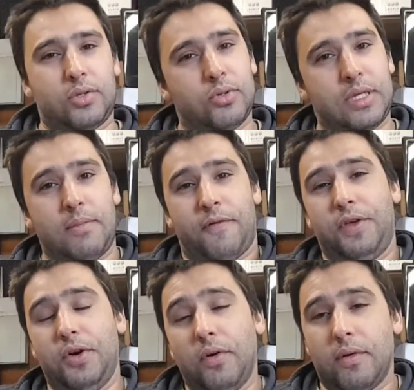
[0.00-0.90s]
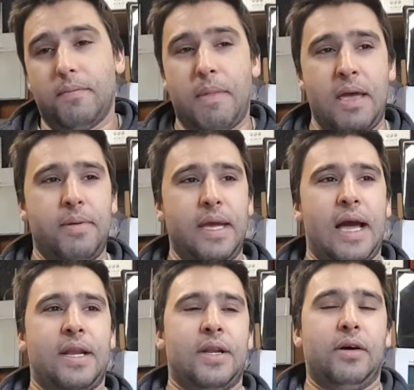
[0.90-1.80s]
to some of you, maybe,
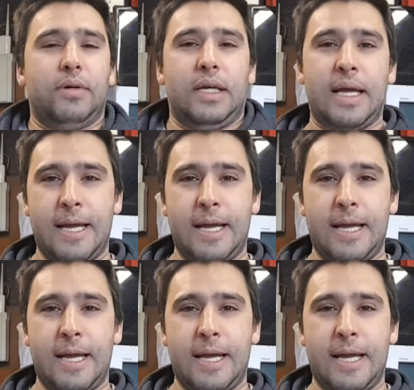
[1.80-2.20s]
I don't know,